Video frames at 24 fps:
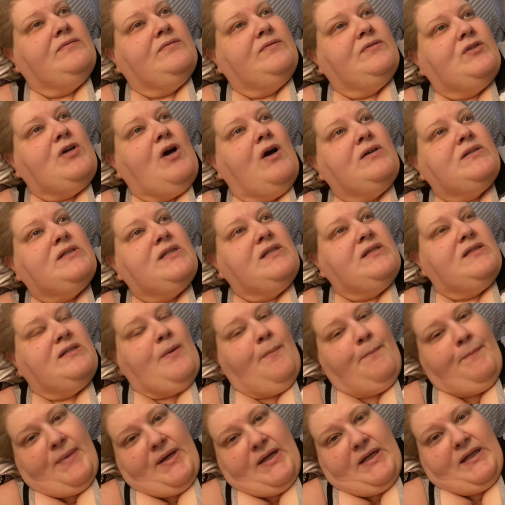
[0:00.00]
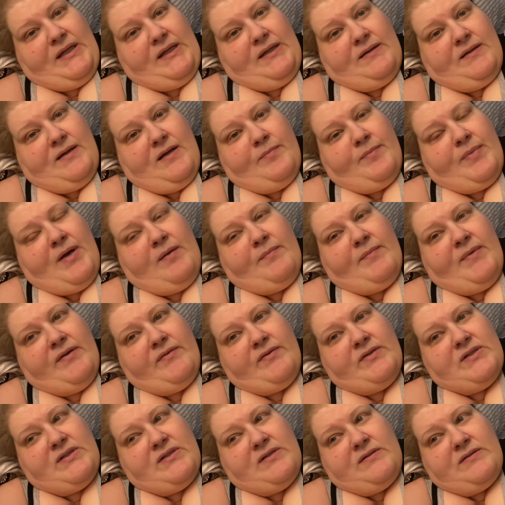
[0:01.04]
talk to somebody about my
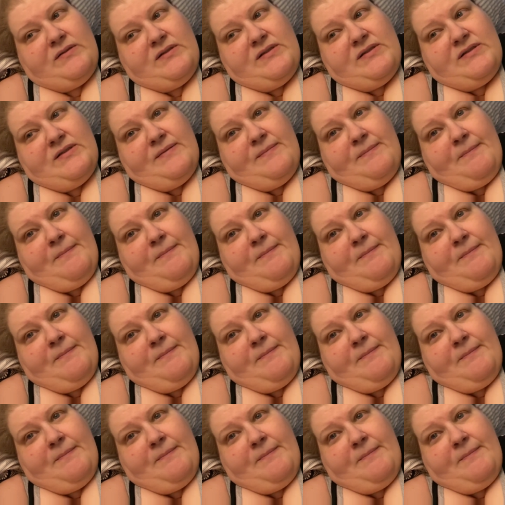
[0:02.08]
results.